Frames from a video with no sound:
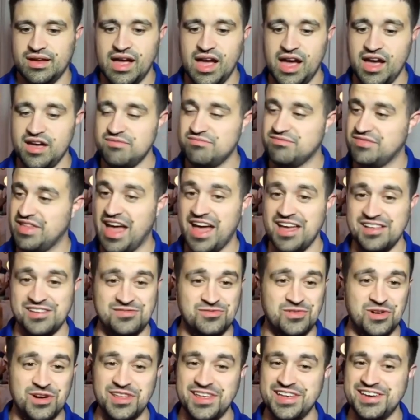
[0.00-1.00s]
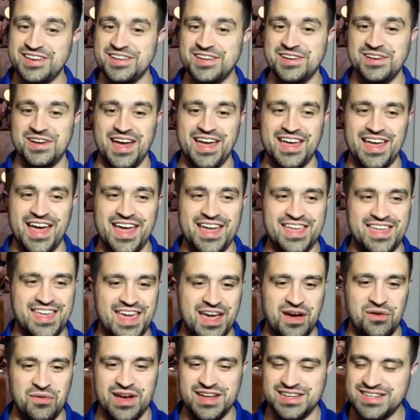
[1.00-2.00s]
I really do. I
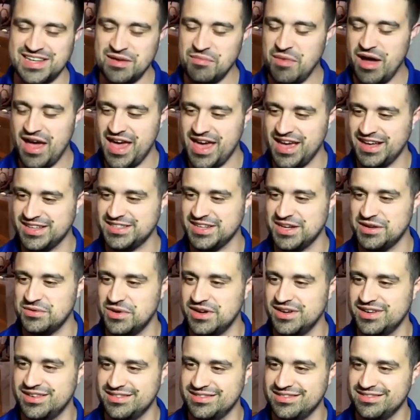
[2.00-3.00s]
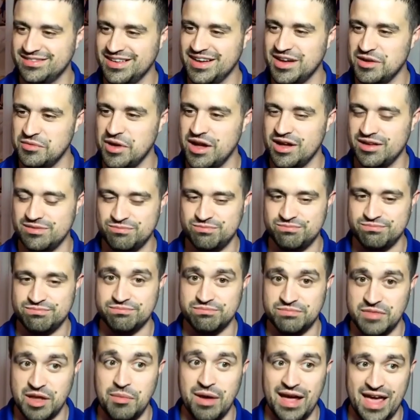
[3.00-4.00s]
can't wait to get my hands on one.
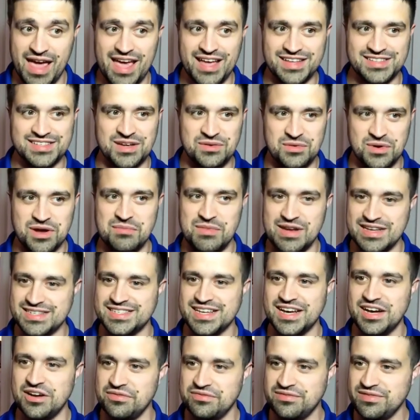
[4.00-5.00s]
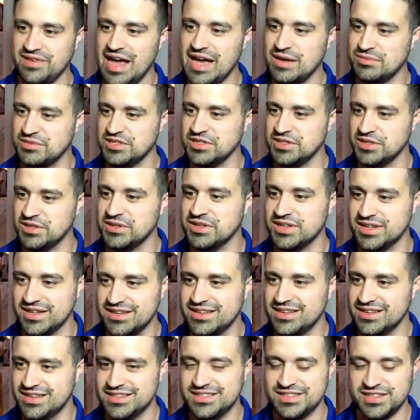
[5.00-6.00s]
Get my hands on one myself. Absolutely.
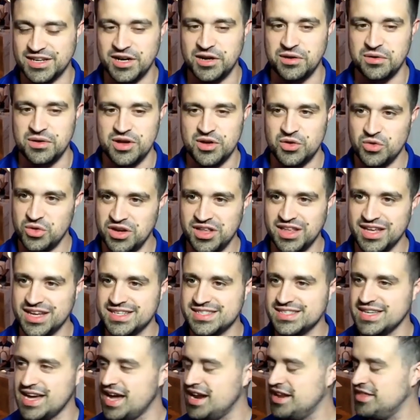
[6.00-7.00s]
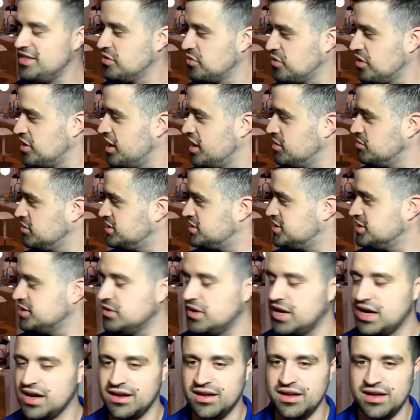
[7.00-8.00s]
So really excited that we're able
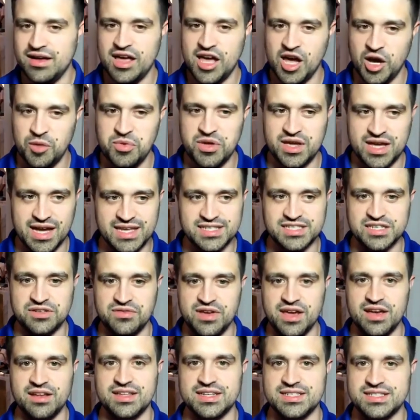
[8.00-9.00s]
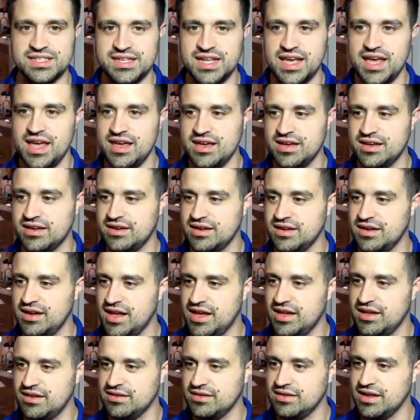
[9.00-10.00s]
to help you guys unveil it today
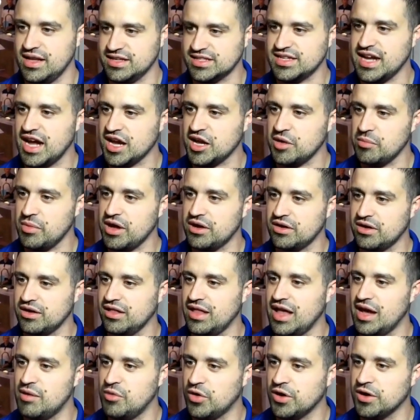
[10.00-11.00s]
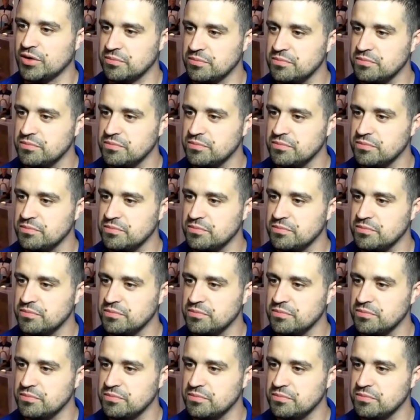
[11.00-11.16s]
and talk about it a lot more.